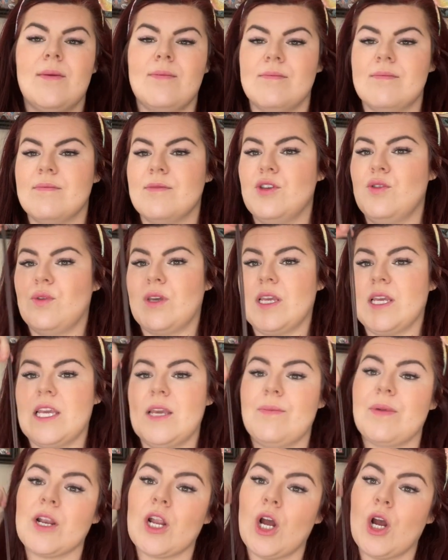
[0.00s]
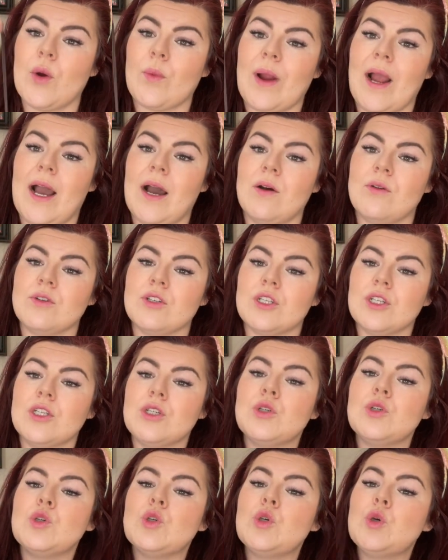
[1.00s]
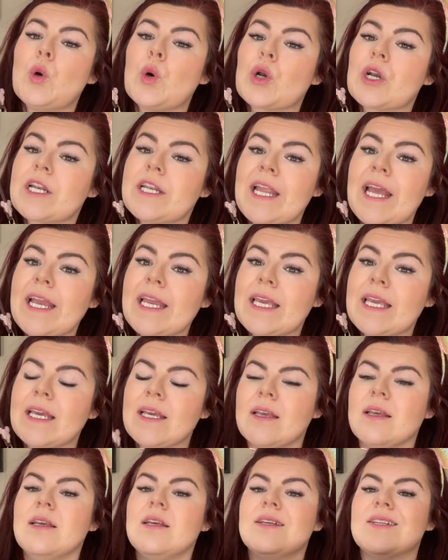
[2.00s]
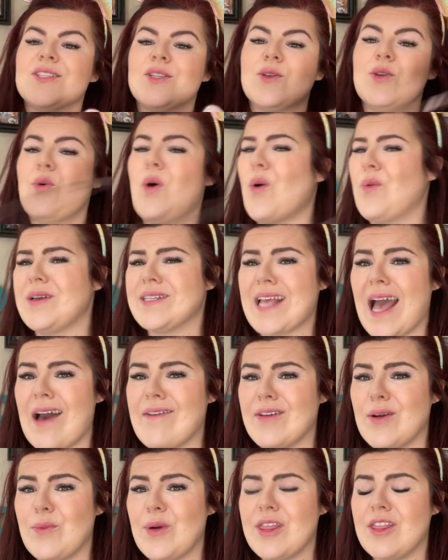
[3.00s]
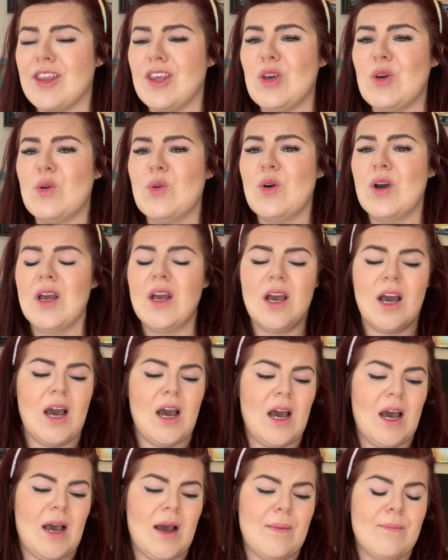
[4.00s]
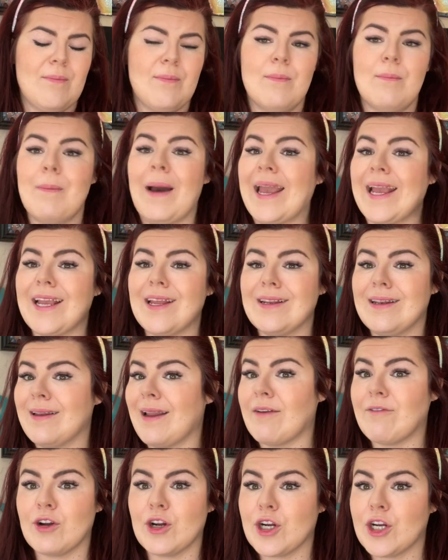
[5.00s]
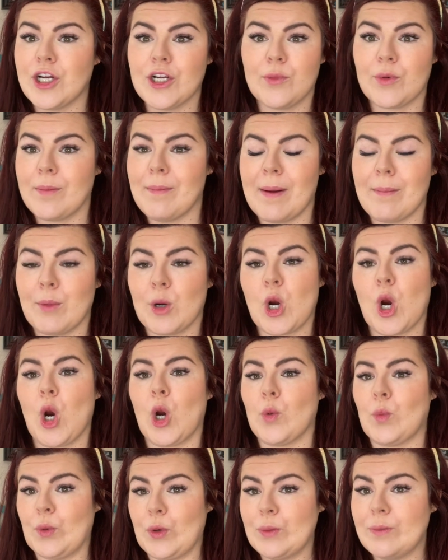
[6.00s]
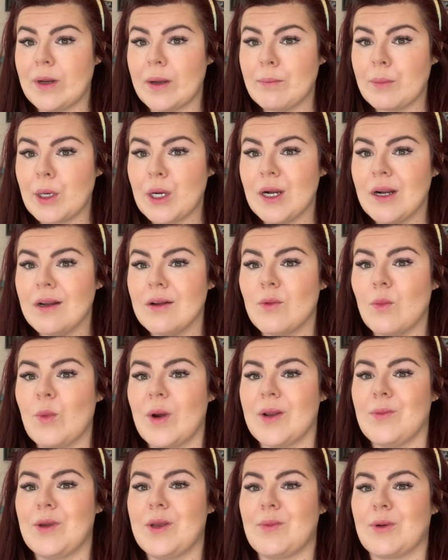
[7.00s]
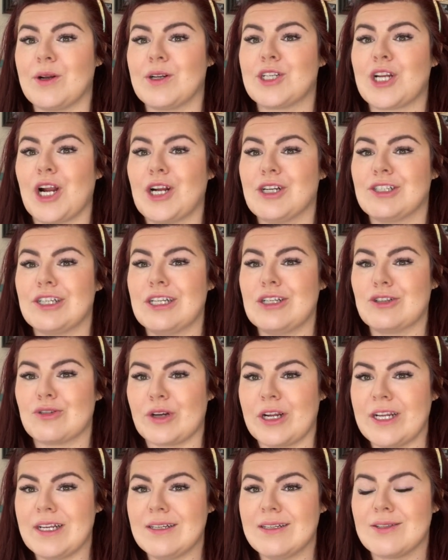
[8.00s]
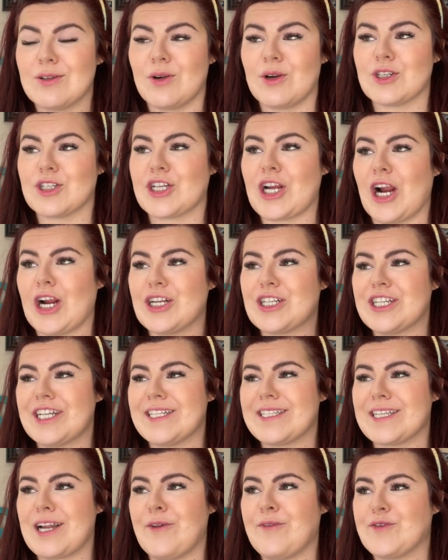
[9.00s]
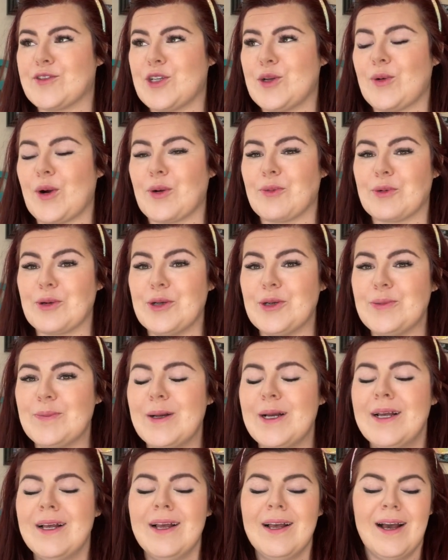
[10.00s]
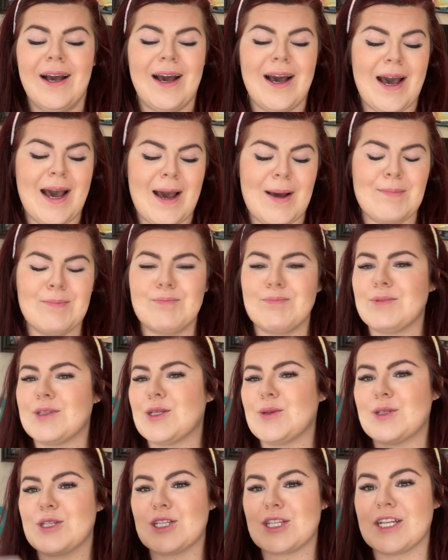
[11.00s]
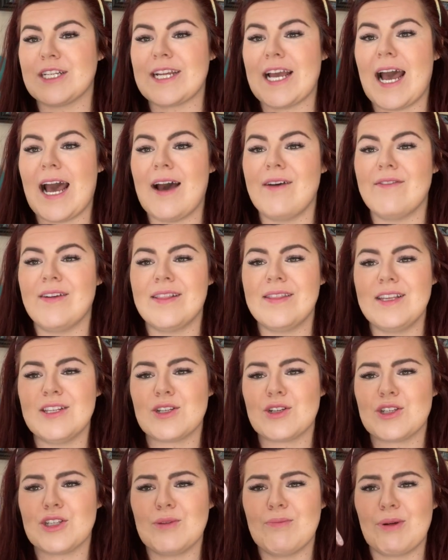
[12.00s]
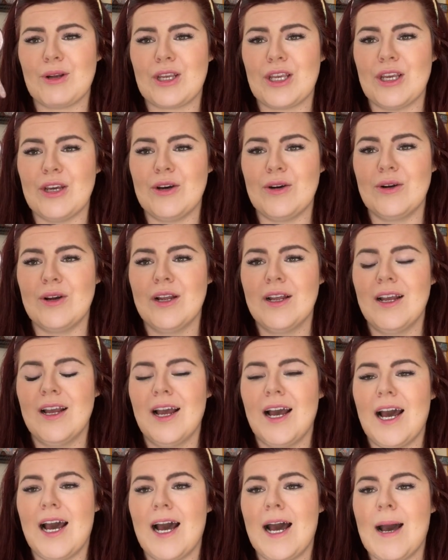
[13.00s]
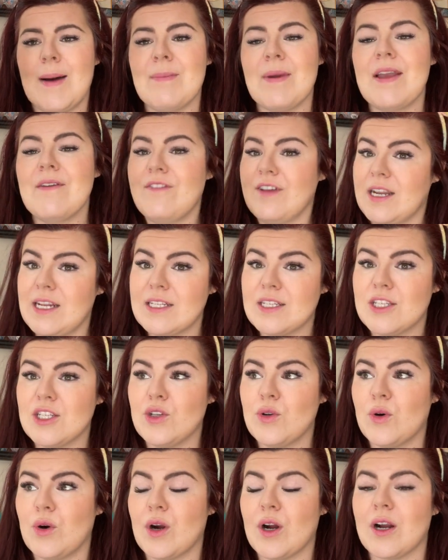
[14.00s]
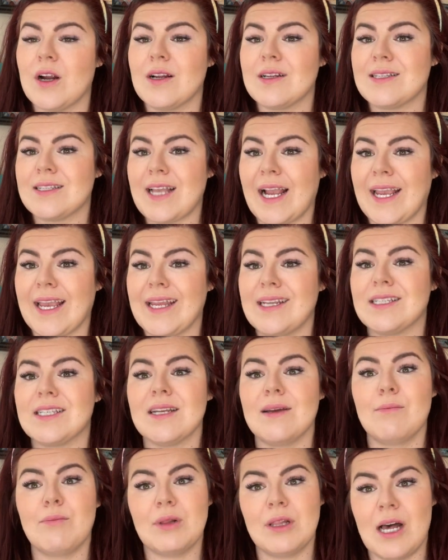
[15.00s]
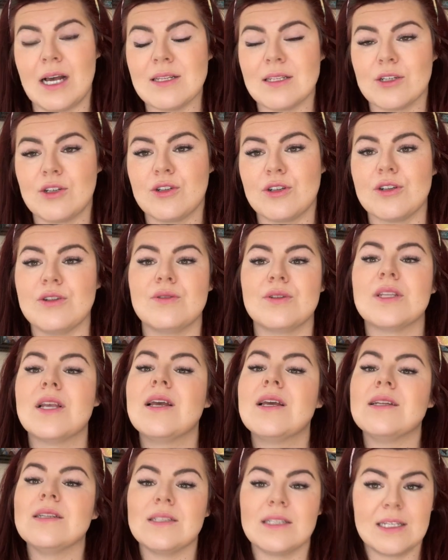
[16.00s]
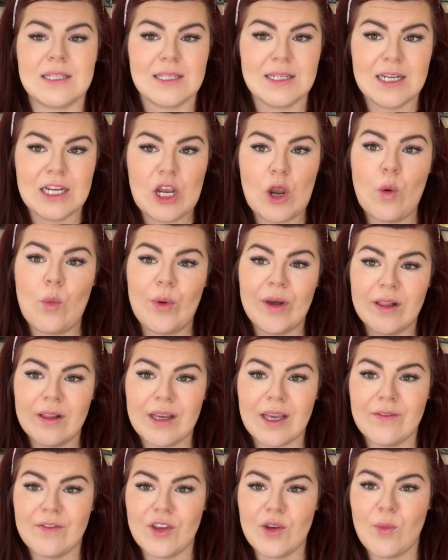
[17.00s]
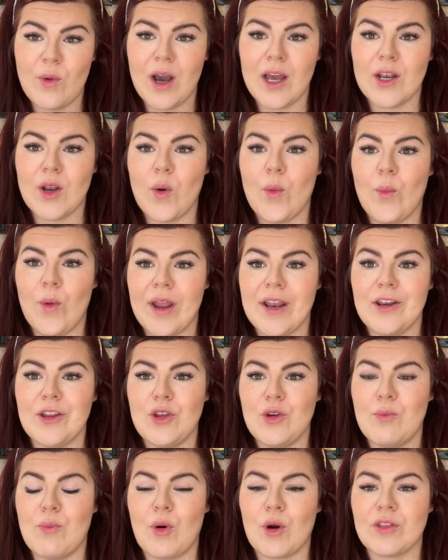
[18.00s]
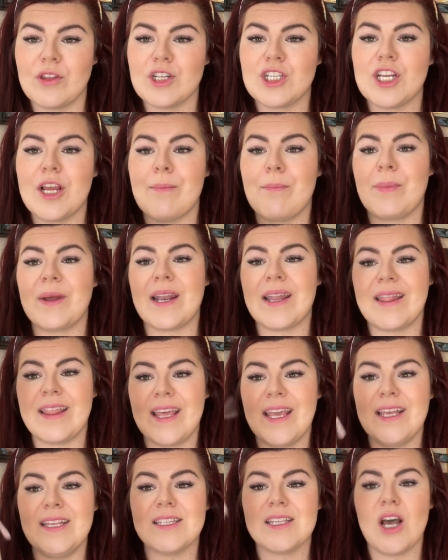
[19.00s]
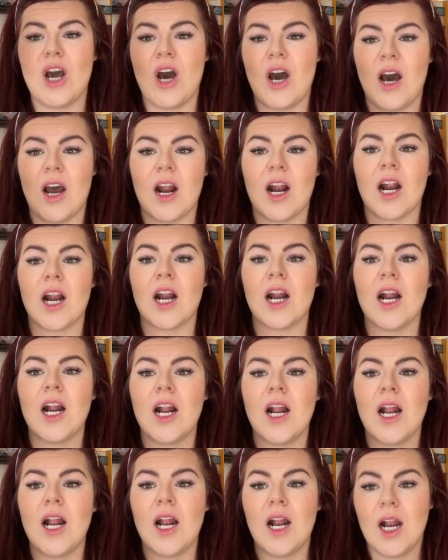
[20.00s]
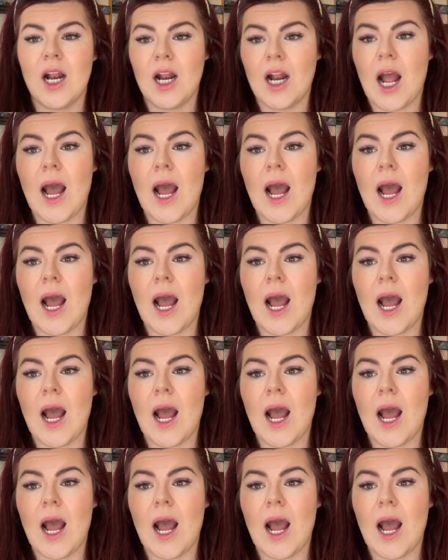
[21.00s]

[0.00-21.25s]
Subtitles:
You can keep it around your neck, so you always have it with you. Mike never could remember our room number when we were charging drinks or charging stuff to our room. So it's just good to have, and these are super cute. If it is your second plus cruise, Disney will give you one when you board the ship, but these are a